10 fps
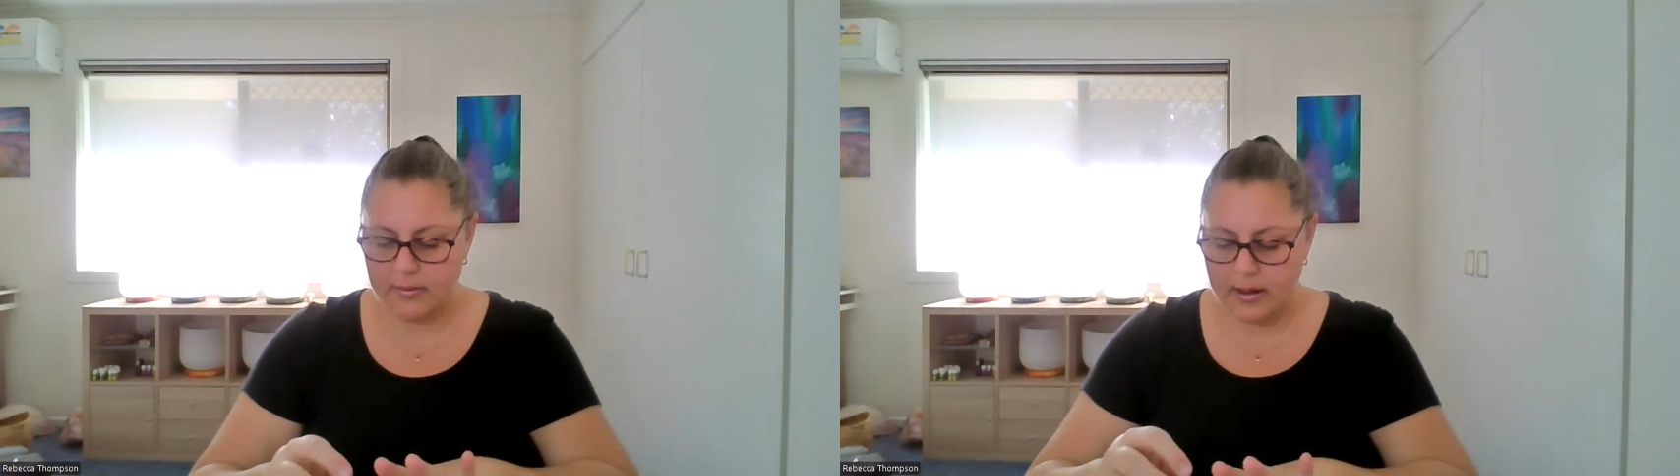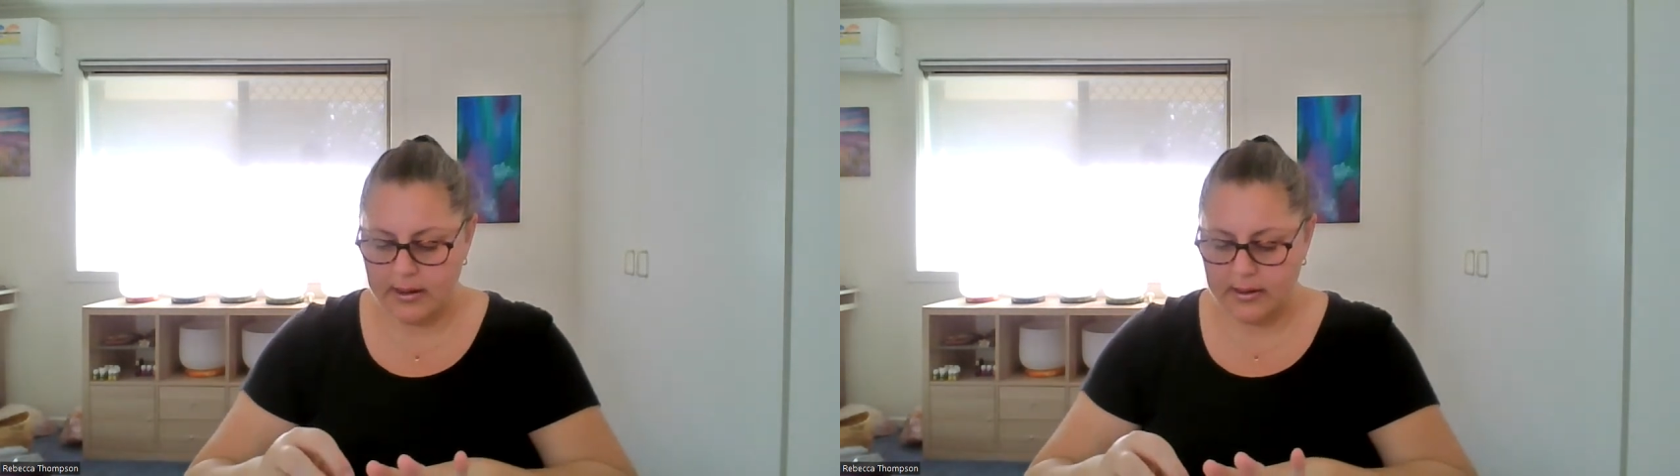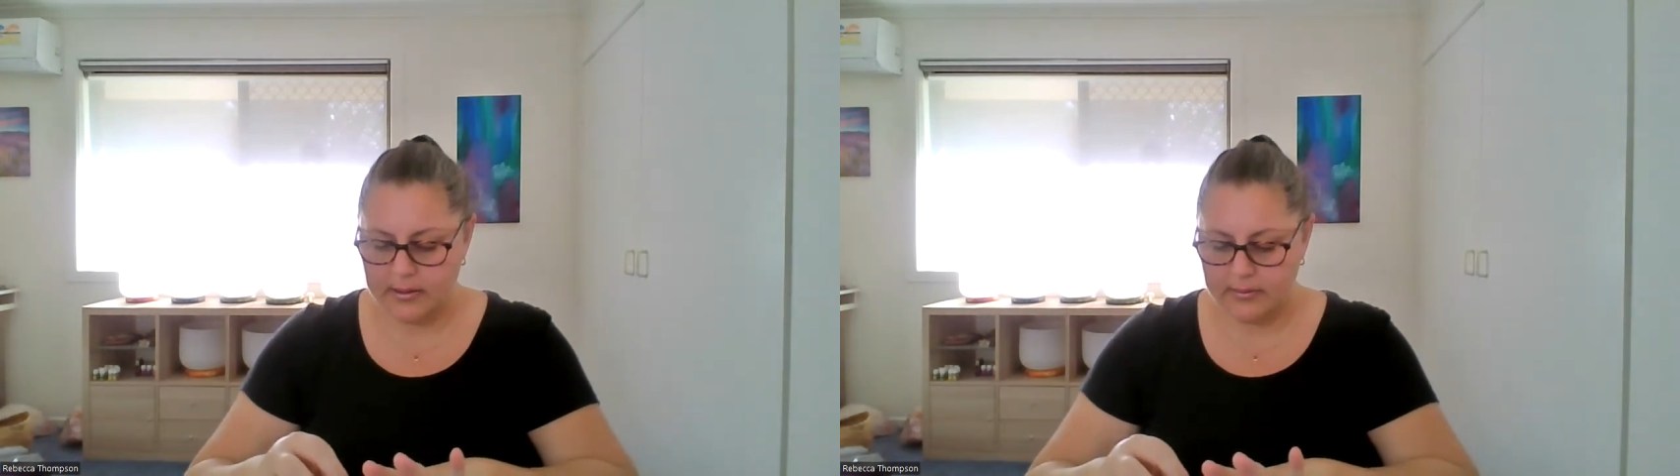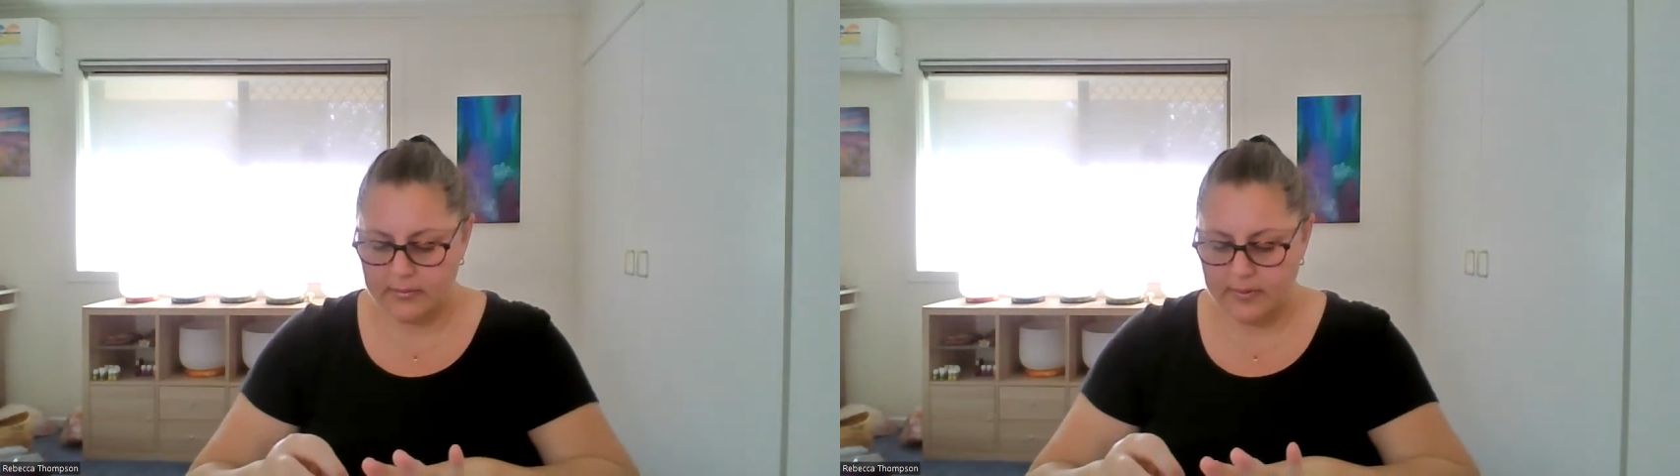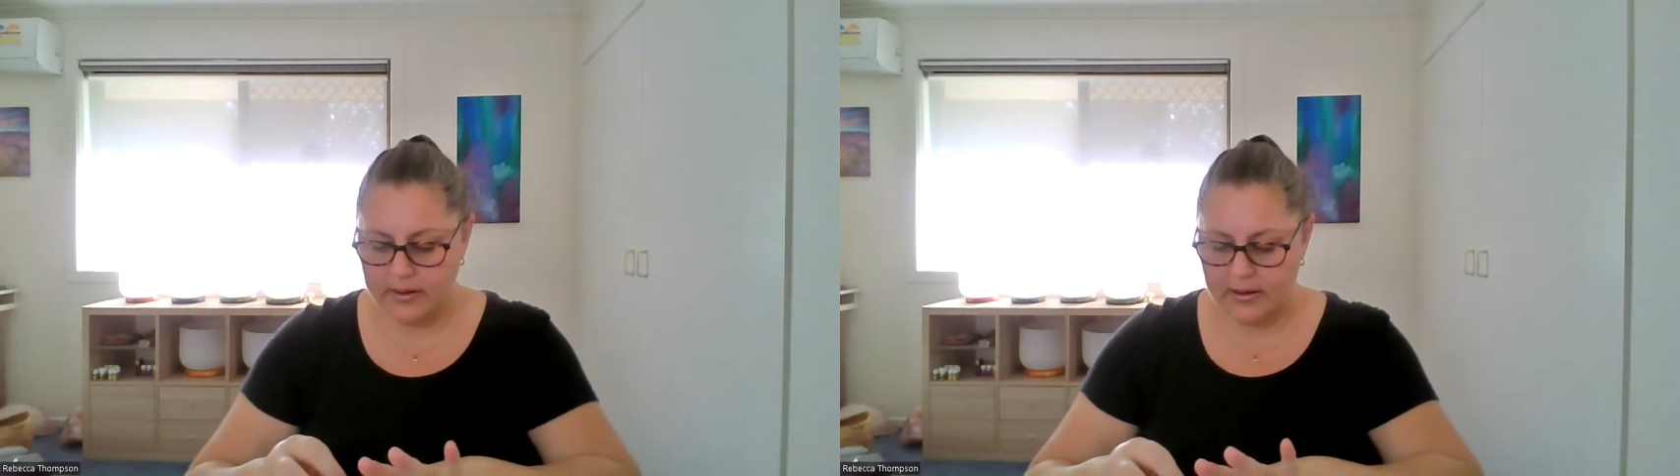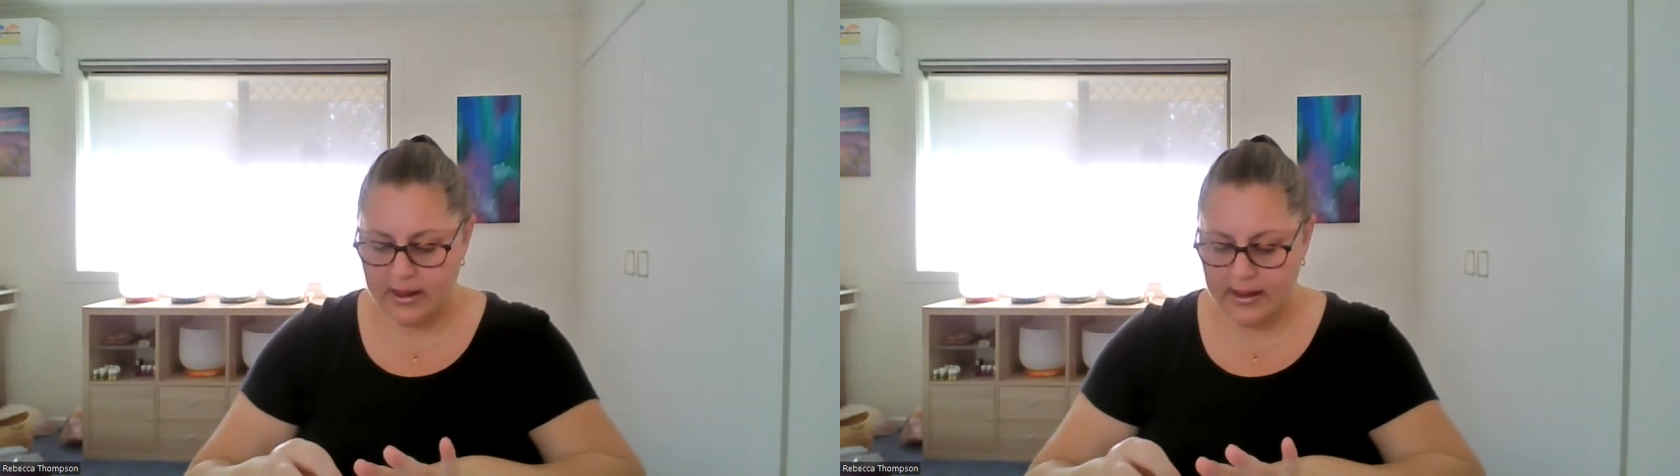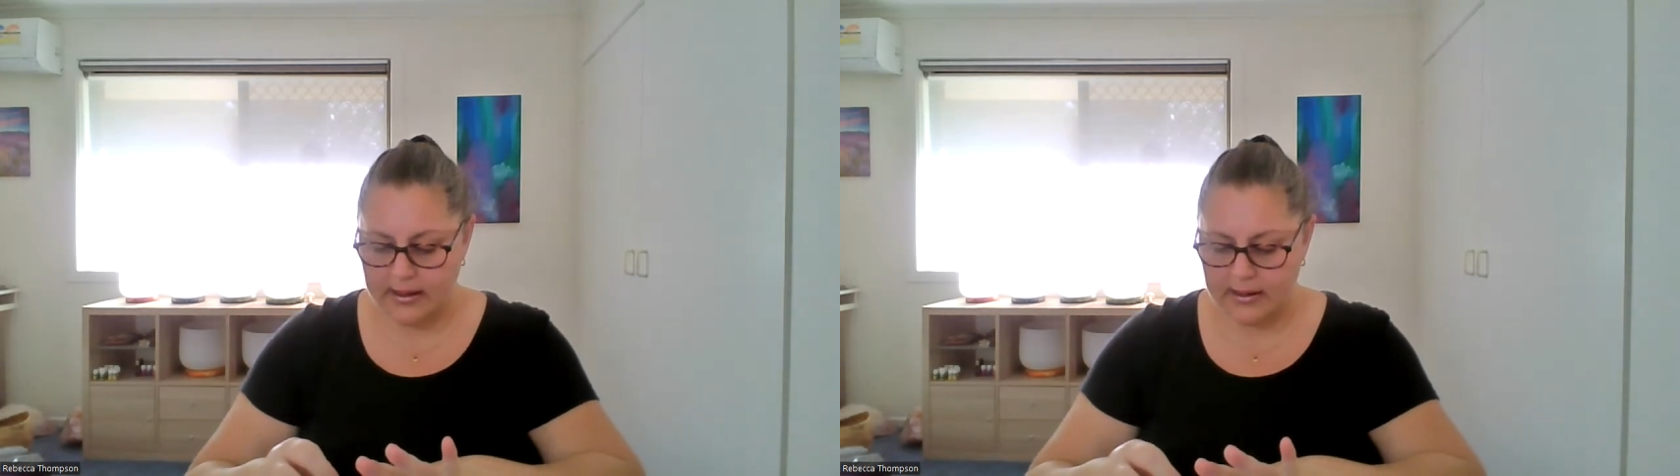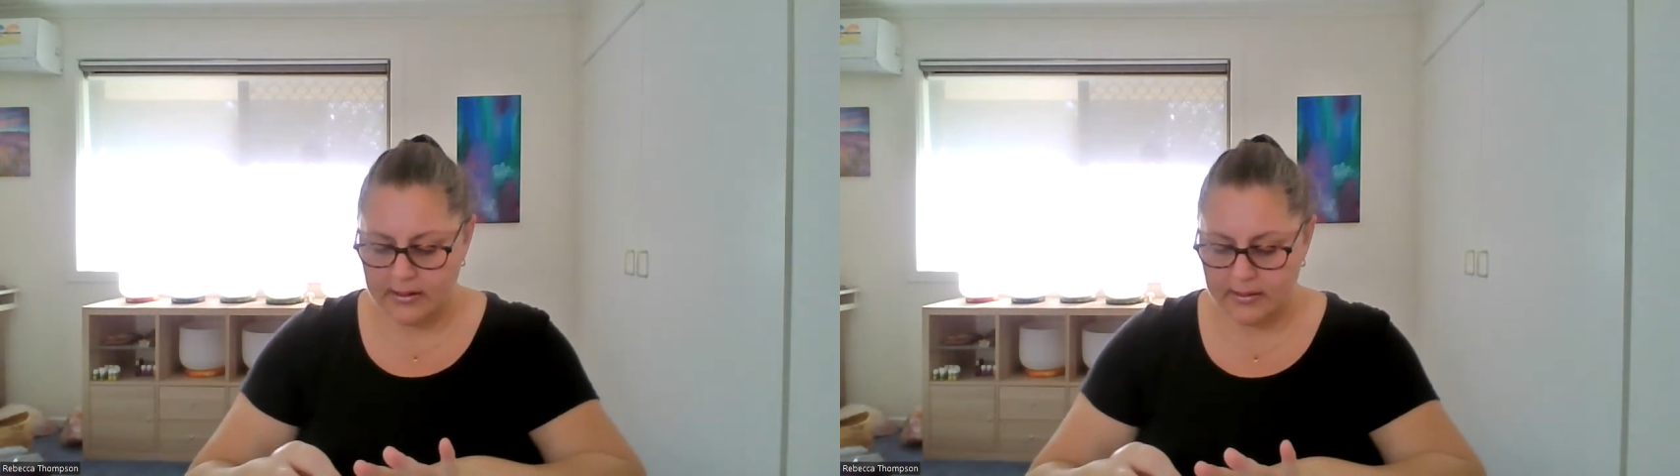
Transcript: I can feel like